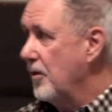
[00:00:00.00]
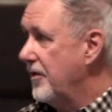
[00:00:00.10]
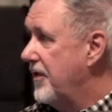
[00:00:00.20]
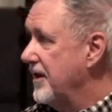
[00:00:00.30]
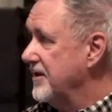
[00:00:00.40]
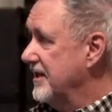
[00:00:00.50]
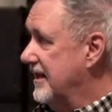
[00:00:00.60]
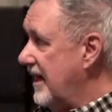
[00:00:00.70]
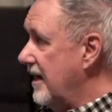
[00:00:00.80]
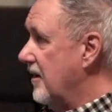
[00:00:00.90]
with this
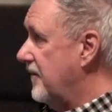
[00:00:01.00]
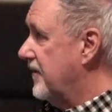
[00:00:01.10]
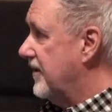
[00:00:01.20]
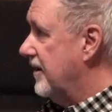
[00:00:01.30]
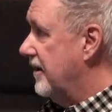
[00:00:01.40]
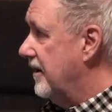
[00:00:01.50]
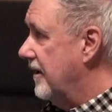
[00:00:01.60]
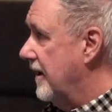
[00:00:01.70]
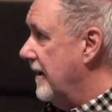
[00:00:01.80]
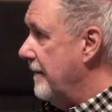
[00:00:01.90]
gift
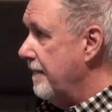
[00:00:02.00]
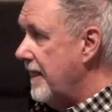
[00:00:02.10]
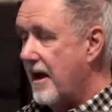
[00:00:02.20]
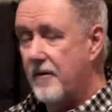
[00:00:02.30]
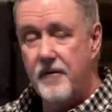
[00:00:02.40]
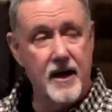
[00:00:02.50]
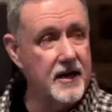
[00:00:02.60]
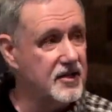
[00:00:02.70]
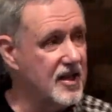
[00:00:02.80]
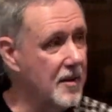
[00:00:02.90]
of
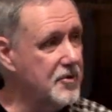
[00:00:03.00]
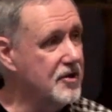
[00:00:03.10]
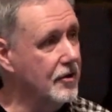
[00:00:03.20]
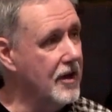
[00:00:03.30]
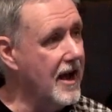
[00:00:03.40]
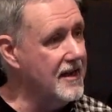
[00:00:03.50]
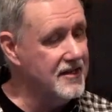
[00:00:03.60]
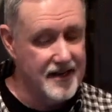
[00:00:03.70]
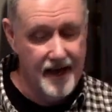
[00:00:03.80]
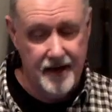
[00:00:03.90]
exceptional
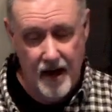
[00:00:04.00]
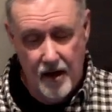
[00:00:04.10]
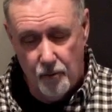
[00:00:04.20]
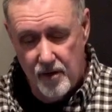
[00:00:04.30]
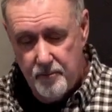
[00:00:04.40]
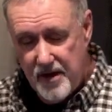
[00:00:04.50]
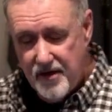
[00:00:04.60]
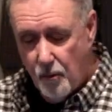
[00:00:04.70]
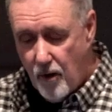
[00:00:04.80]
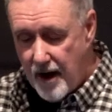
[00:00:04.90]
eyesight would be
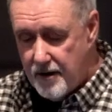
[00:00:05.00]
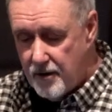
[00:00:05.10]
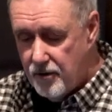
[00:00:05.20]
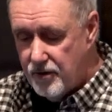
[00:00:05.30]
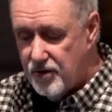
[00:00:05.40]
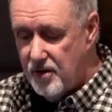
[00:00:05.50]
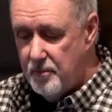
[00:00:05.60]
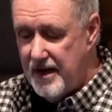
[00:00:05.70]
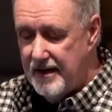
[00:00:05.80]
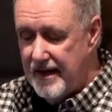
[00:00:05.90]
the one who should
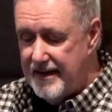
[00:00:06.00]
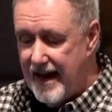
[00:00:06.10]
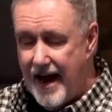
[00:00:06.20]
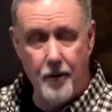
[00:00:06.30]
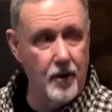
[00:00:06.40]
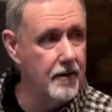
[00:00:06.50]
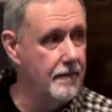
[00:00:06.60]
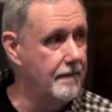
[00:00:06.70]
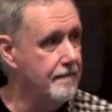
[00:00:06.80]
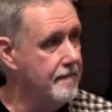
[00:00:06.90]
be in the tower.
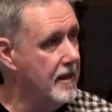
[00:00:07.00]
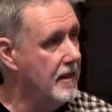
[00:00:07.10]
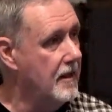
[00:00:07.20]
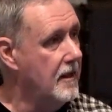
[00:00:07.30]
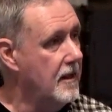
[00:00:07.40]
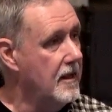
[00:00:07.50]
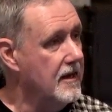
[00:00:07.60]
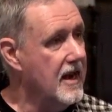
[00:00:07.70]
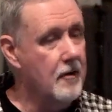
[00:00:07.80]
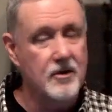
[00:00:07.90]

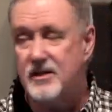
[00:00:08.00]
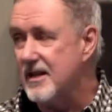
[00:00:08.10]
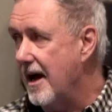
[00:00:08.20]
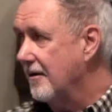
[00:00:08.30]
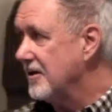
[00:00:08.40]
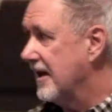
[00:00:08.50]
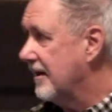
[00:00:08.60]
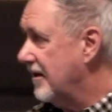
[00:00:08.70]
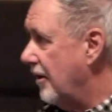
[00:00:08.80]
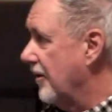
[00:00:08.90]
Now it sounds
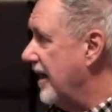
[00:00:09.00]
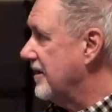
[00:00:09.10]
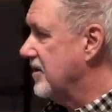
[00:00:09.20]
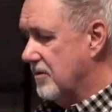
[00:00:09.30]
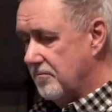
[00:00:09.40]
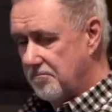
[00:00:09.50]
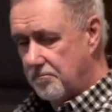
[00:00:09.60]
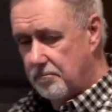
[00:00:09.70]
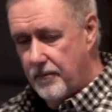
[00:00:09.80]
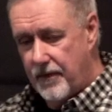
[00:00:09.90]
like, you know, that's
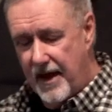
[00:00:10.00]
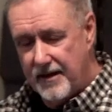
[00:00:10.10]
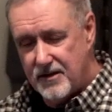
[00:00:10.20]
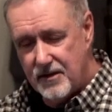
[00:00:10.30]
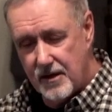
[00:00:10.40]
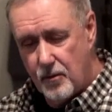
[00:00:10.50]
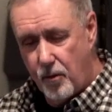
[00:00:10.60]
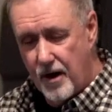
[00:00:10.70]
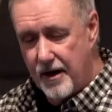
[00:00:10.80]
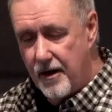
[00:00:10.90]
that's
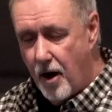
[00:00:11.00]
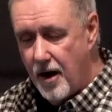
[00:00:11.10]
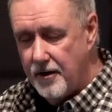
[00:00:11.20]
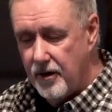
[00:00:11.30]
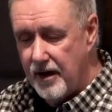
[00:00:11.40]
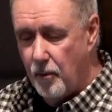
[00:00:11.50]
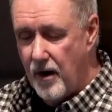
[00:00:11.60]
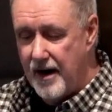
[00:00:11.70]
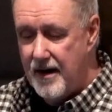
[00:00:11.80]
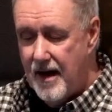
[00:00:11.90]
quite an honor in a
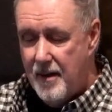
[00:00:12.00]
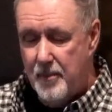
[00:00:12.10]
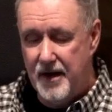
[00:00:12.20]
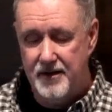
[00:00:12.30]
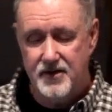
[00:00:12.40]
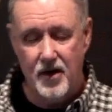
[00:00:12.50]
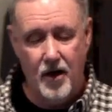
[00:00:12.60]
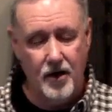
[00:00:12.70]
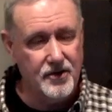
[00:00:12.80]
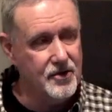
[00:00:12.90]
way, but it's
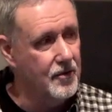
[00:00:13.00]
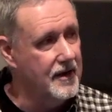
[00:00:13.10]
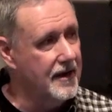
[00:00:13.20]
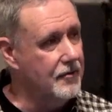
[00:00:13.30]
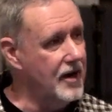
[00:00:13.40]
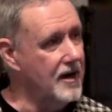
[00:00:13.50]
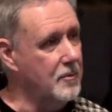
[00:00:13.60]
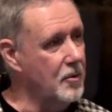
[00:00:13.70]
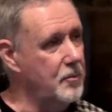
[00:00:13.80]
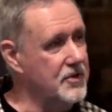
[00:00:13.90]
also an
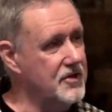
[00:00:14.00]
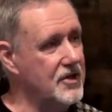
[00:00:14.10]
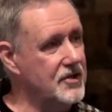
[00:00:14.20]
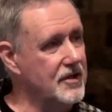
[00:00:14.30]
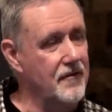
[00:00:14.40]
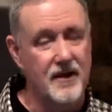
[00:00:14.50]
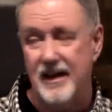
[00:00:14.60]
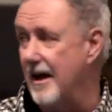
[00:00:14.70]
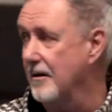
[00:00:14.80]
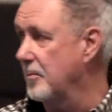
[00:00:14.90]
incredible position of
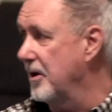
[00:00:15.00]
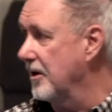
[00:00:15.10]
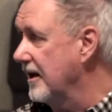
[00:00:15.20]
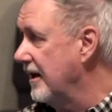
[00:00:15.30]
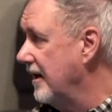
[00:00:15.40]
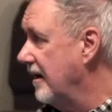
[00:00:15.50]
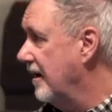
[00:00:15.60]
accountability.